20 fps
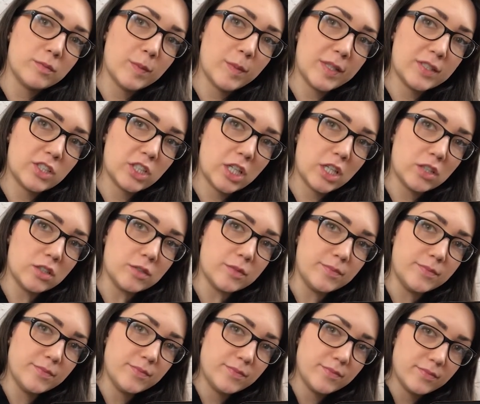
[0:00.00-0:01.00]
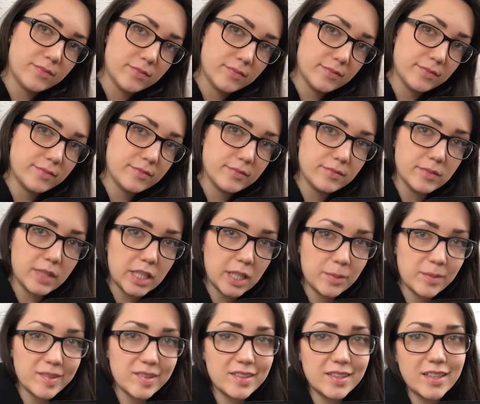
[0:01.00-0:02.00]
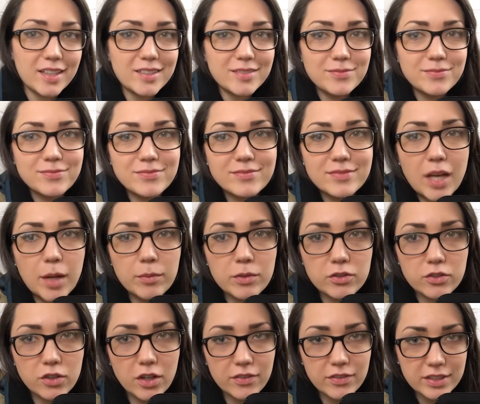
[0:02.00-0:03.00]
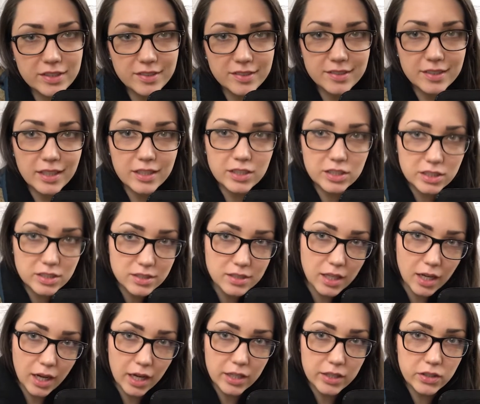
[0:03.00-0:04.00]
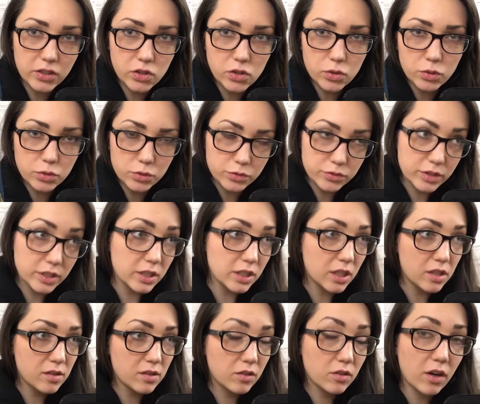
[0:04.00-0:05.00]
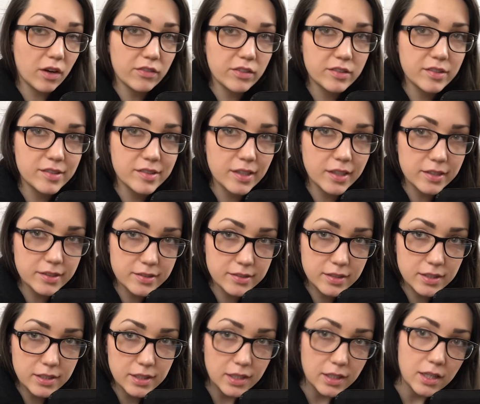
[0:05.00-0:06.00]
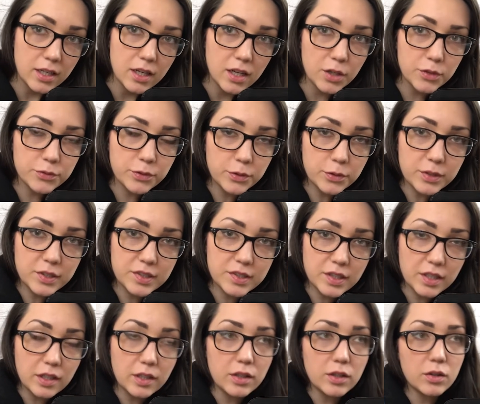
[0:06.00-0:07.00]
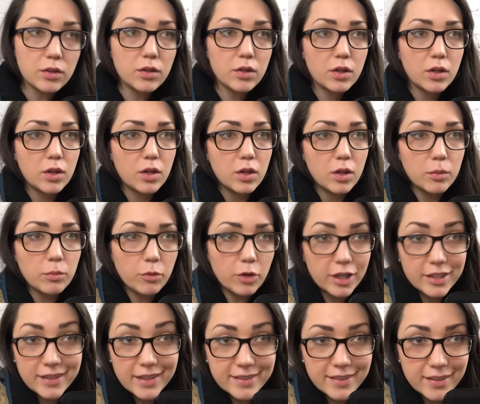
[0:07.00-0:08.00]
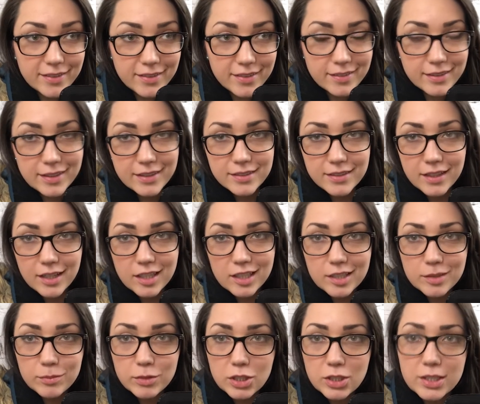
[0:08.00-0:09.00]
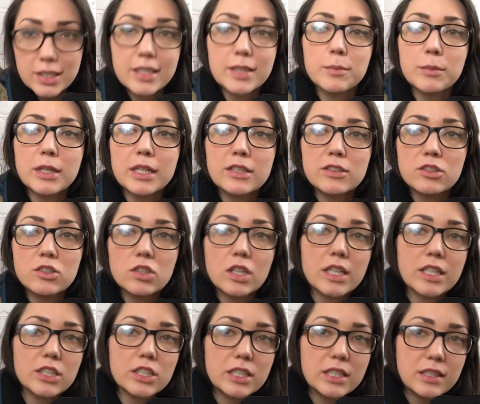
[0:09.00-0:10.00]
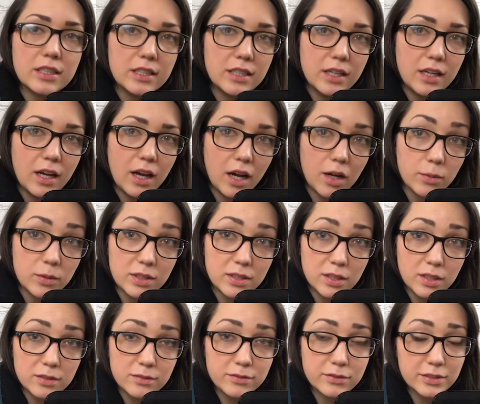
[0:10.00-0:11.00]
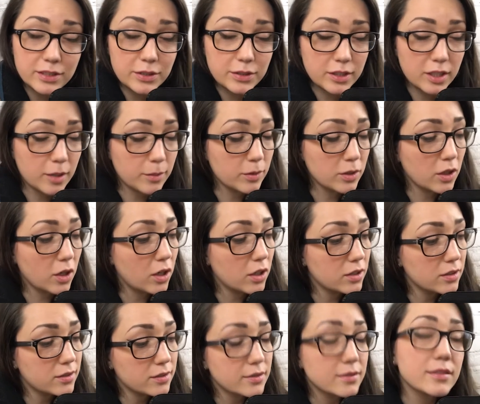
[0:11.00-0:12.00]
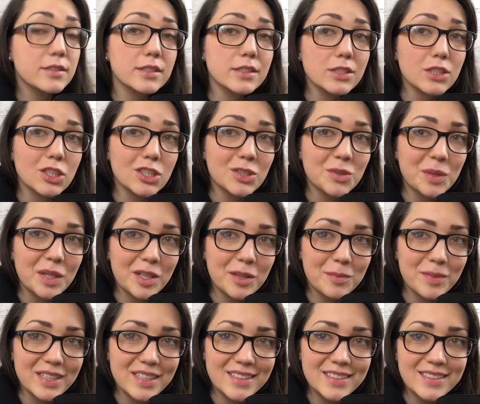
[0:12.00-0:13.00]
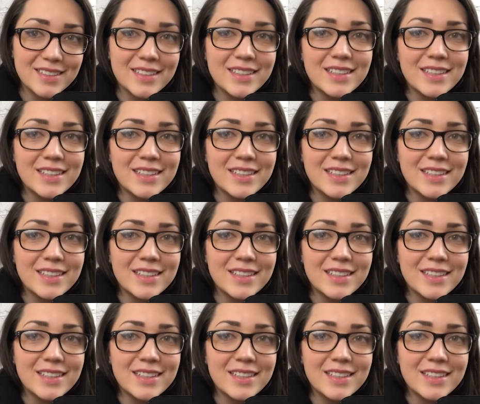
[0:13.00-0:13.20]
my channel. My name is Nina. I'm a graphic designer. I do freelance graphic design, focus on brand identity. I'm learning brand strategy. I would love for you to come along to learn with me.